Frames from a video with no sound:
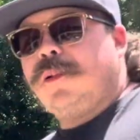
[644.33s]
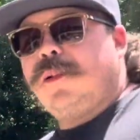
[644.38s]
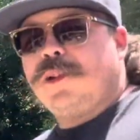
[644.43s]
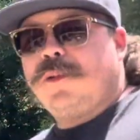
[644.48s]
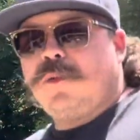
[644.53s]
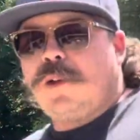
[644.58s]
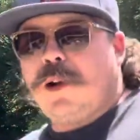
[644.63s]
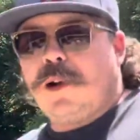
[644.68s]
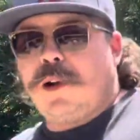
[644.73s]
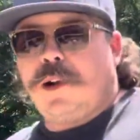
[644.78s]
that's
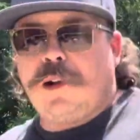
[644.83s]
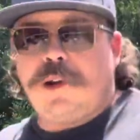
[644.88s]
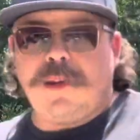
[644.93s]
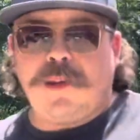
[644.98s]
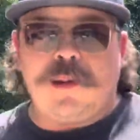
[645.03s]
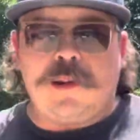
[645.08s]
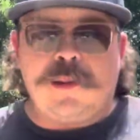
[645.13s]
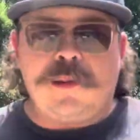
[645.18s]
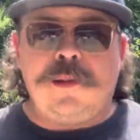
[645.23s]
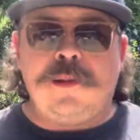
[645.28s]
very
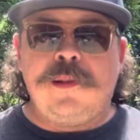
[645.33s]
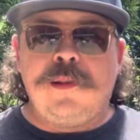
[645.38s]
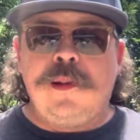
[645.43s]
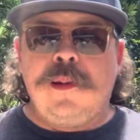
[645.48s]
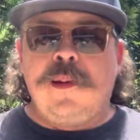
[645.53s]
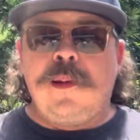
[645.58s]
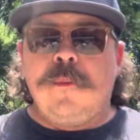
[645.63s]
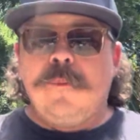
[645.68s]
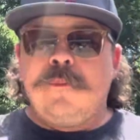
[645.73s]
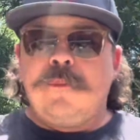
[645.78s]

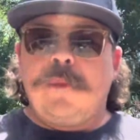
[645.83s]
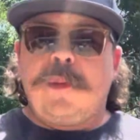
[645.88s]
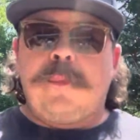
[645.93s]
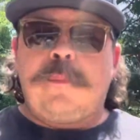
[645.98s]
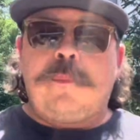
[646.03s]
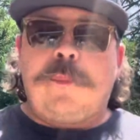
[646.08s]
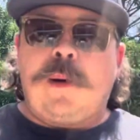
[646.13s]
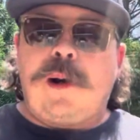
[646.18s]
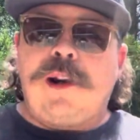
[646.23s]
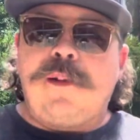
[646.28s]

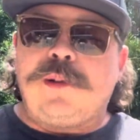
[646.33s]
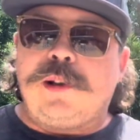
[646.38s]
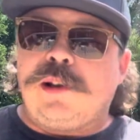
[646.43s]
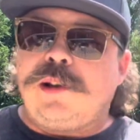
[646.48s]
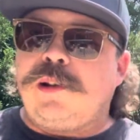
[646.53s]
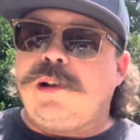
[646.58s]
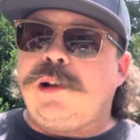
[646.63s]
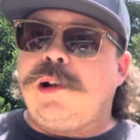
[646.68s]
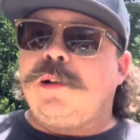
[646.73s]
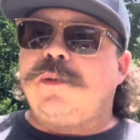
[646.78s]

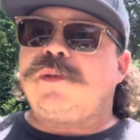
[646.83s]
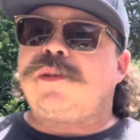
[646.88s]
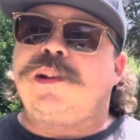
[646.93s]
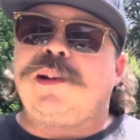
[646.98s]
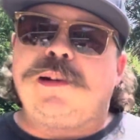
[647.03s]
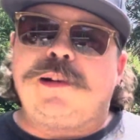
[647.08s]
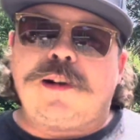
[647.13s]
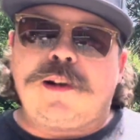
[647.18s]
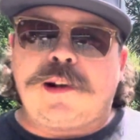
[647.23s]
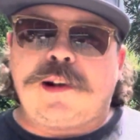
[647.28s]
prevalent. You don't see
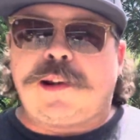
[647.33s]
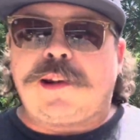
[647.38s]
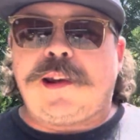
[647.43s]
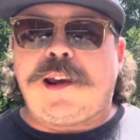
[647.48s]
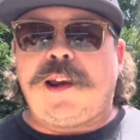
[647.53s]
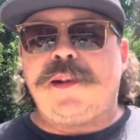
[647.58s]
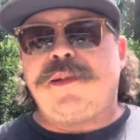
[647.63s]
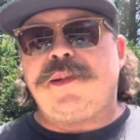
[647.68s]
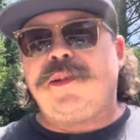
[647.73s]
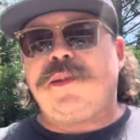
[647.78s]
a lot of
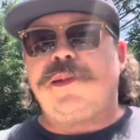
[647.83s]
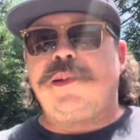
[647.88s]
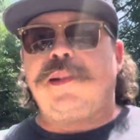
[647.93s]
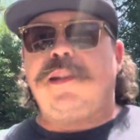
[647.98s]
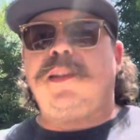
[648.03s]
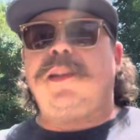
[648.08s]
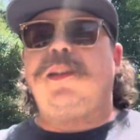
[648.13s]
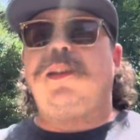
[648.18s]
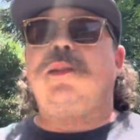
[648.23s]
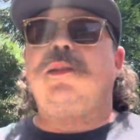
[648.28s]
cases
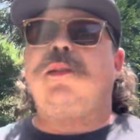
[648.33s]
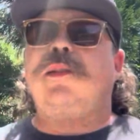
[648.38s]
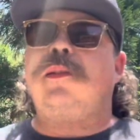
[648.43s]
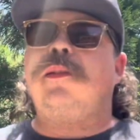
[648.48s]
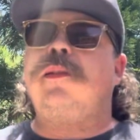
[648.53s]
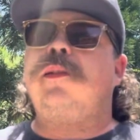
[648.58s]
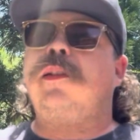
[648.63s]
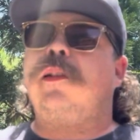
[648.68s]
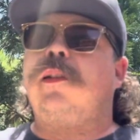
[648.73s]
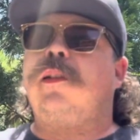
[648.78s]
in it, and
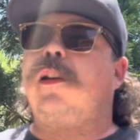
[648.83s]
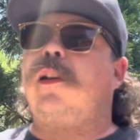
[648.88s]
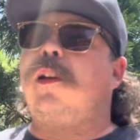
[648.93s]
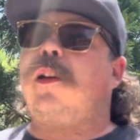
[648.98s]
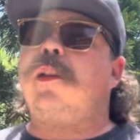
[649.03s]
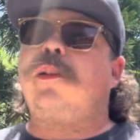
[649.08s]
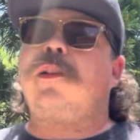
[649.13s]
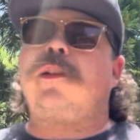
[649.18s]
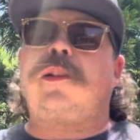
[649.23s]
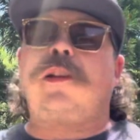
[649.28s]
a lot of
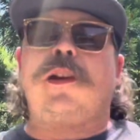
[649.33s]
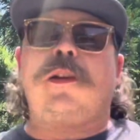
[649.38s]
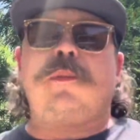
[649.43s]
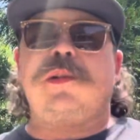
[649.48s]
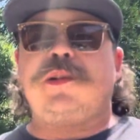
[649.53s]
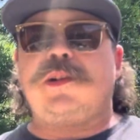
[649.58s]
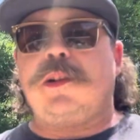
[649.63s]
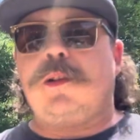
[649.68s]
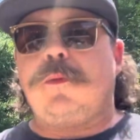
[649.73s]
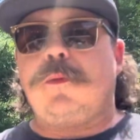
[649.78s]
other
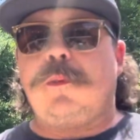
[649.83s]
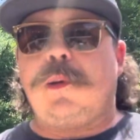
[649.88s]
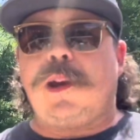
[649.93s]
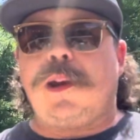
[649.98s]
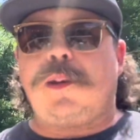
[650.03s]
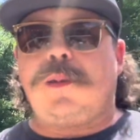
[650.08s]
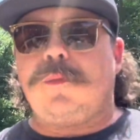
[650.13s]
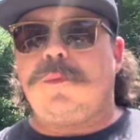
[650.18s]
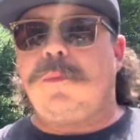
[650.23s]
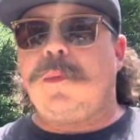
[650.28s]
companies don't
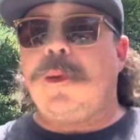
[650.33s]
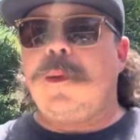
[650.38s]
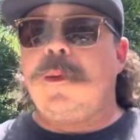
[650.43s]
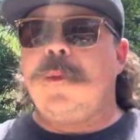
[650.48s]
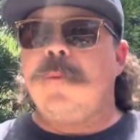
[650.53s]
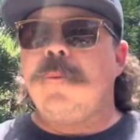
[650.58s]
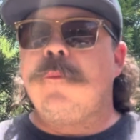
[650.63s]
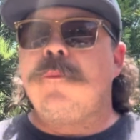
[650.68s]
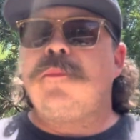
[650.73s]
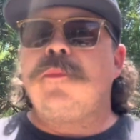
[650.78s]
make them.
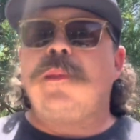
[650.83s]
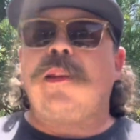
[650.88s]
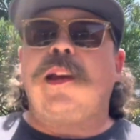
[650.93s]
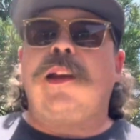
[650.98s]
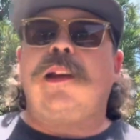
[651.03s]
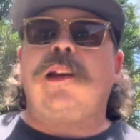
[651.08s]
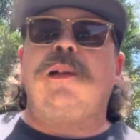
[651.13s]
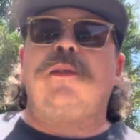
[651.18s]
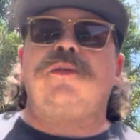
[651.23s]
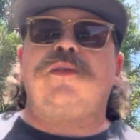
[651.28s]

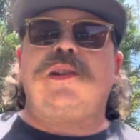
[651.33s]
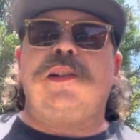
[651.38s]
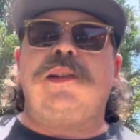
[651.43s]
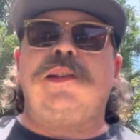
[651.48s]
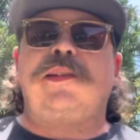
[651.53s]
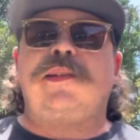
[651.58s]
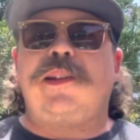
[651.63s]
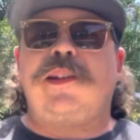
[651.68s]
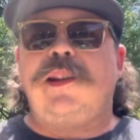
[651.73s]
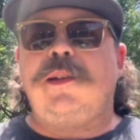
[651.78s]
I know
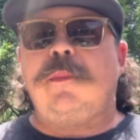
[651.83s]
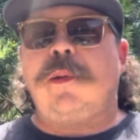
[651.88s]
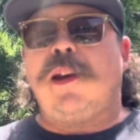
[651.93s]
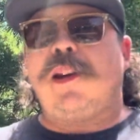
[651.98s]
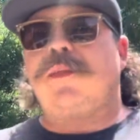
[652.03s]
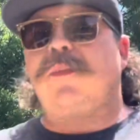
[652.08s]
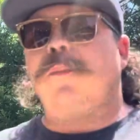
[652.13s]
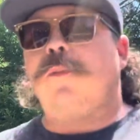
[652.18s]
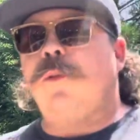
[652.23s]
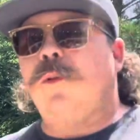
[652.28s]
GEC
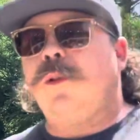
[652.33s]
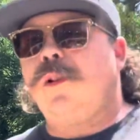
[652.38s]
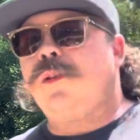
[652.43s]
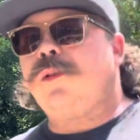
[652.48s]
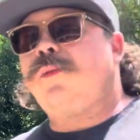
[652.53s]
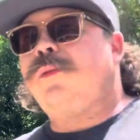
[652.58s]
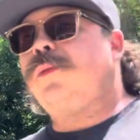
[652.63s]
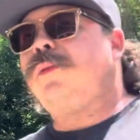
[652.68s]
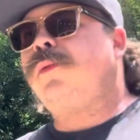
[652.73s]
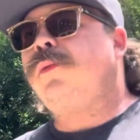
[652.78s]
makes one.
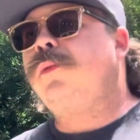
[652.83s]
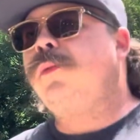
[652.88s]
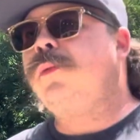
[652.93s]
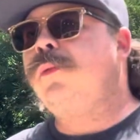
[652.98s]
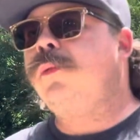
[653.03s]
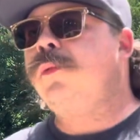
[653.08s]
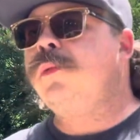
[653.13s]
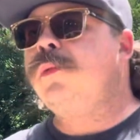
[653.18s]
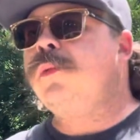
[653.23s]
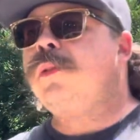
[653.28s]

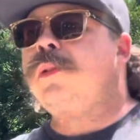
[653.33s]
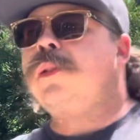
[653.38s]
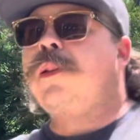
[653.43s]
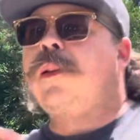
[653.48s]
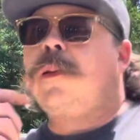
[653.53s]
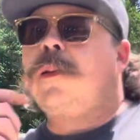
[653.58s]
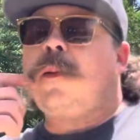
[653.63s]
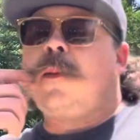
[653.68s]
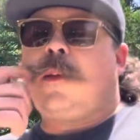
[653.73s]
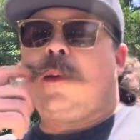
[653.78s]

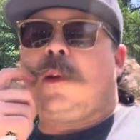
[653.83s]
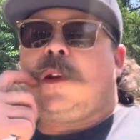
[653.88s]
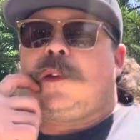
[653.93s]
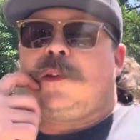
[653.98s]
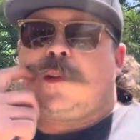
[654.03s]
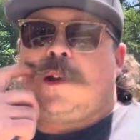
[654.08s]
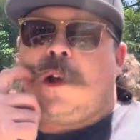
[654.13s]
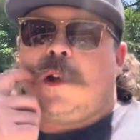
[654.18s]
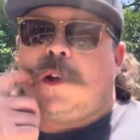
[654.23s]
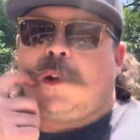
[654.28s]
I think
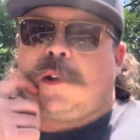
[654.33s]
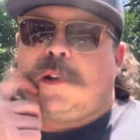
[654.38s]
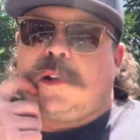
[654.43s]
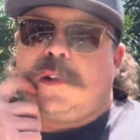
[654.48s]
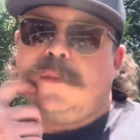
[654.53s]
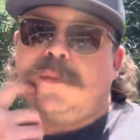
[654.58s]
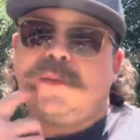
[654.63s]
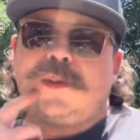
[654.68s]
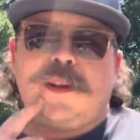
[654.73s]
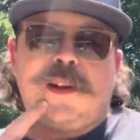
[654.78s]
it's called a
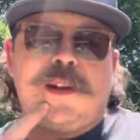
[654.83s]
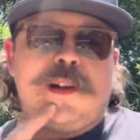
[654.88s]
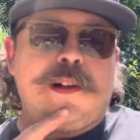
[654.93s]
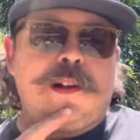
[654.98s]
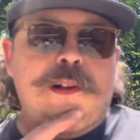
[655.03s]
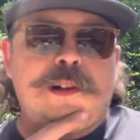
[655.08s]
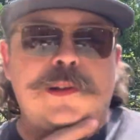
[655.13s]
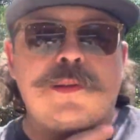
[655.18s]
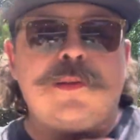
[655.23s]
coon skinner